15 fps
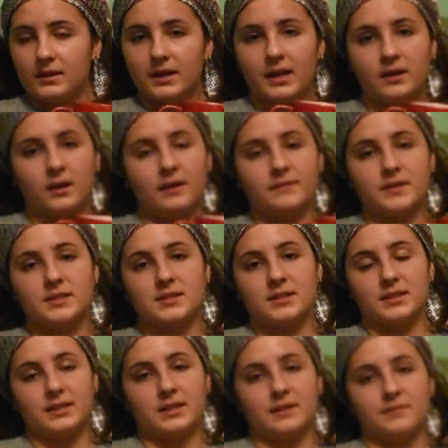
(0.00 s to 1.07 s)
And
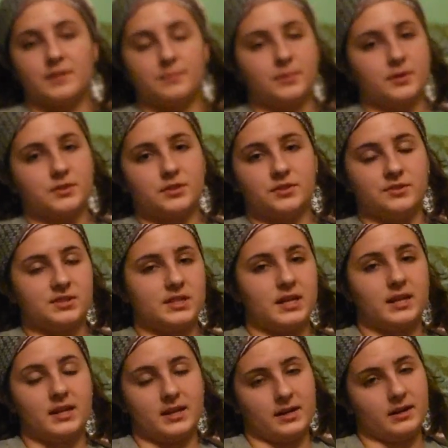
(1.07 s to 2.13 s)
obviously, if the person who's
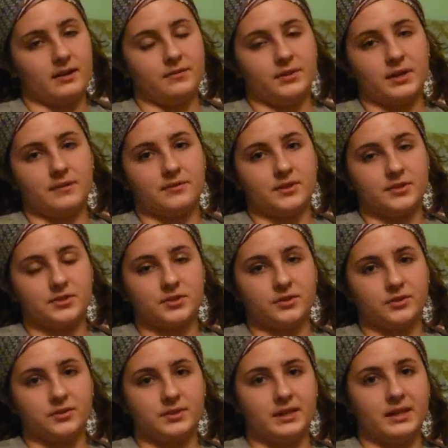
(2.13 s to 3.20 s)
taking care of you after your
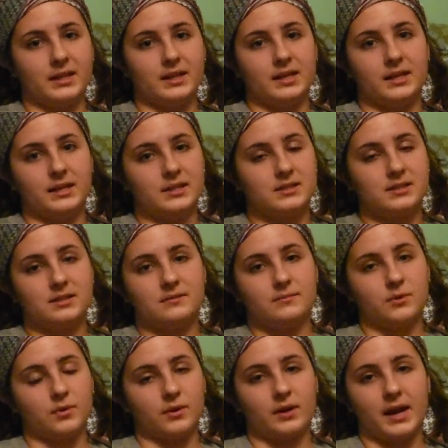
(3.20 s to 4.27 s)
surgery is
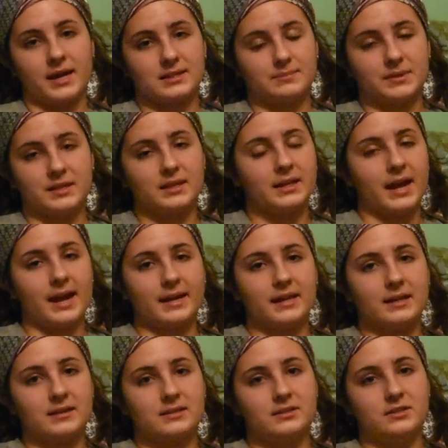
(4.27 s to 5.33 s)
or has been an
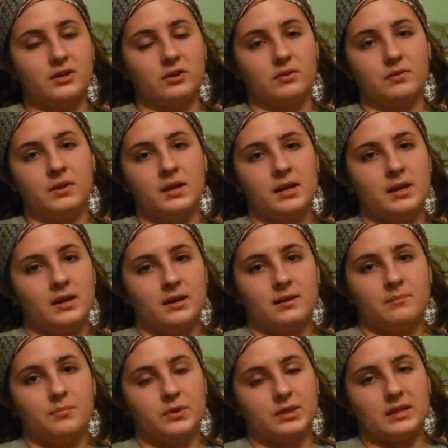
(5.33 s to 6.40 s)
addict, don't
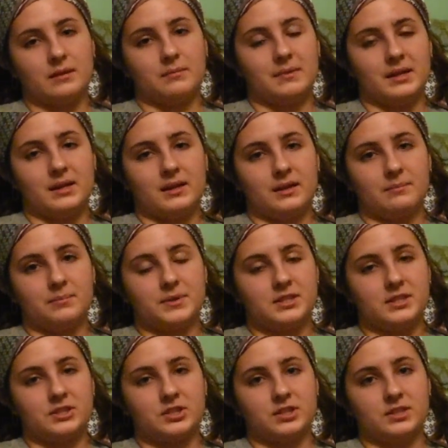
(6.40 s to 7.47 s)
put them in a
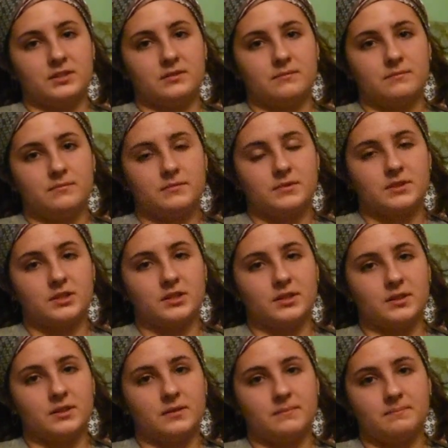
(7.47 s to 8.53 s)
position to
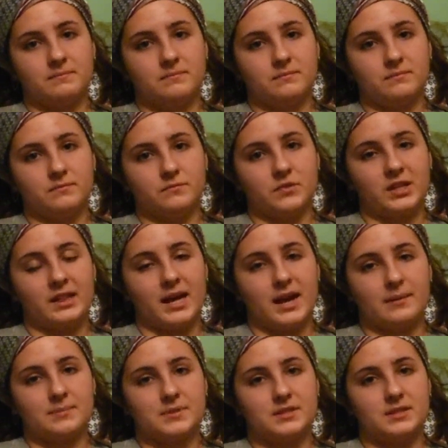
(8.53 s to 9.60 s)

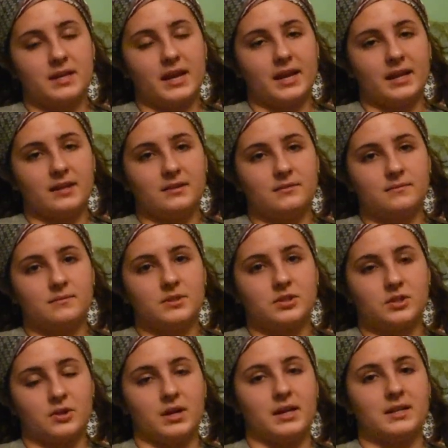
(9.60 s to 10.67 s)
relapse, and just
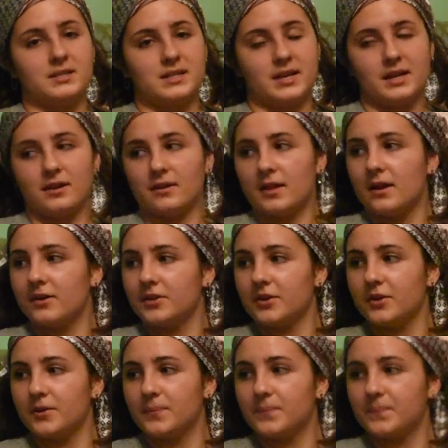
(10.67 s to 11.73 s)
go ahead and take care of that on your
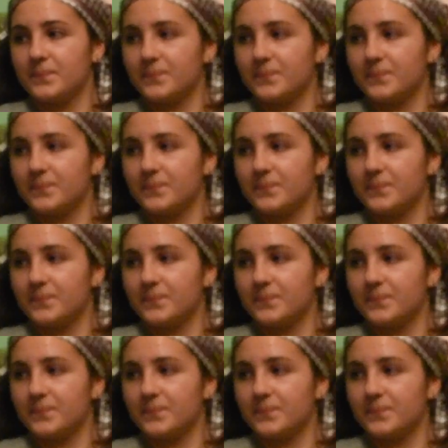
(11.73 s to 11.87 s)
own.